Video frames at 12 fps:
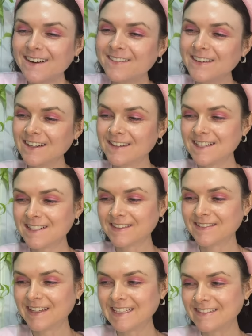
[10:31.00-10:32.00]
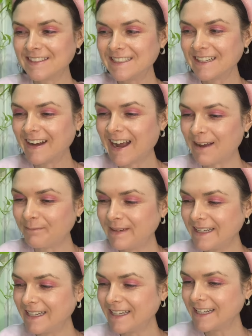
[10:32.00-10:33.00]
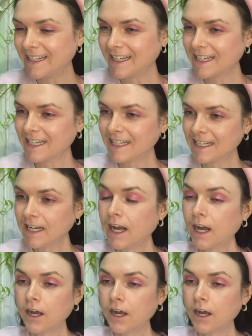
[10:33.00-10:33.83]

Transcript: Oh my god, this one makes me so happy.